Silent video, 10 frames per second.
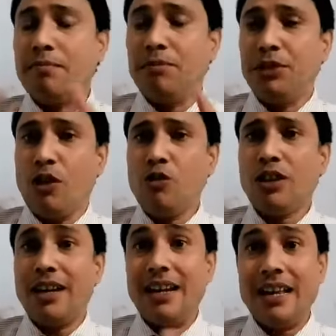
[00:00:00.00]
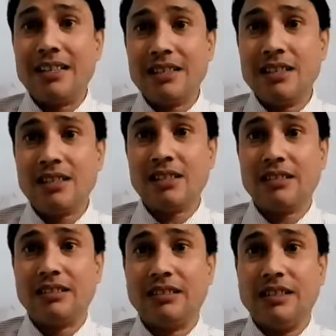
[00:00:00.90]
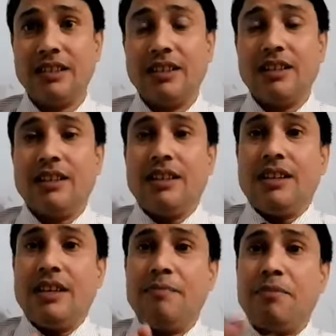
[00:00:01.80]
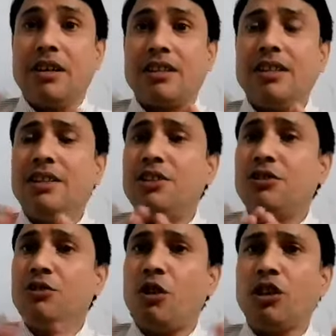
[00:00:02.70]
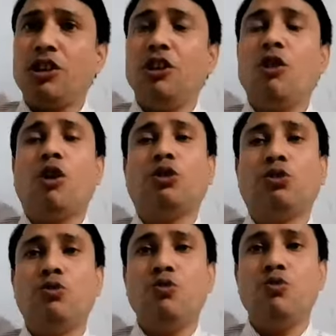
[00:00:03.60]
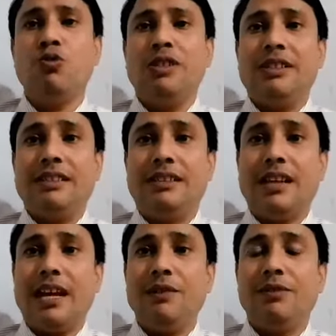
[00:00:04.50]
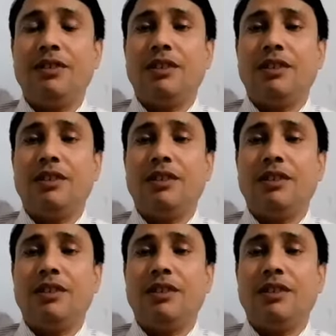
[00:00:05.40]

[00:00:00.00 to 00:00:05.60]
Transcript: Without a license, a person is not allowed to drive